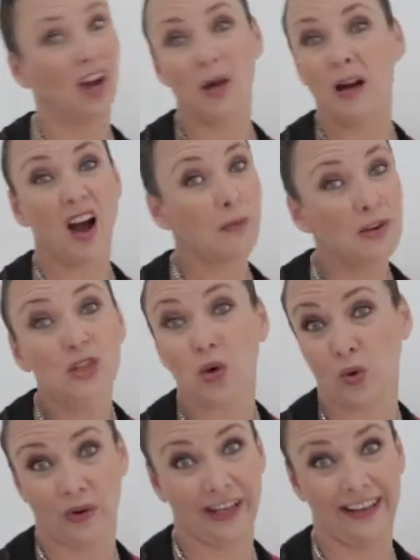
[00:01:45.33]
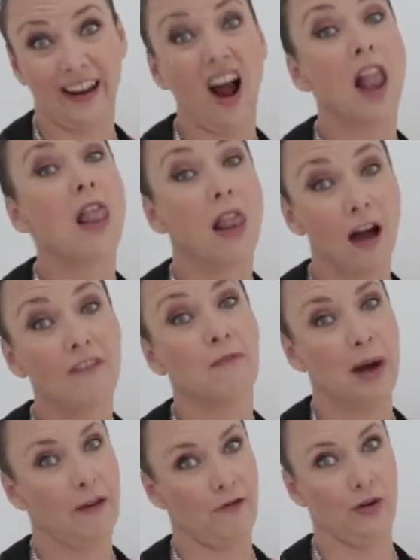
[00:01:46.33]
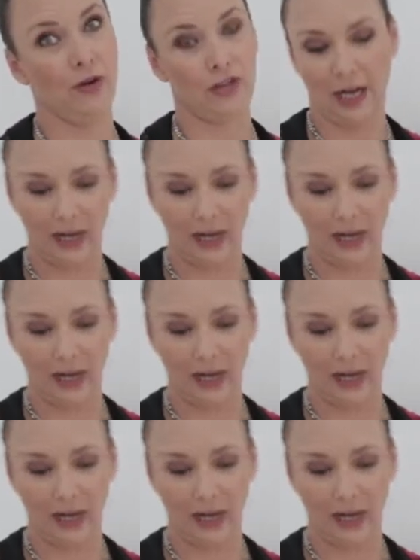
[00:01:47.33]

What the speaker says: I'm a Tory and I love my food.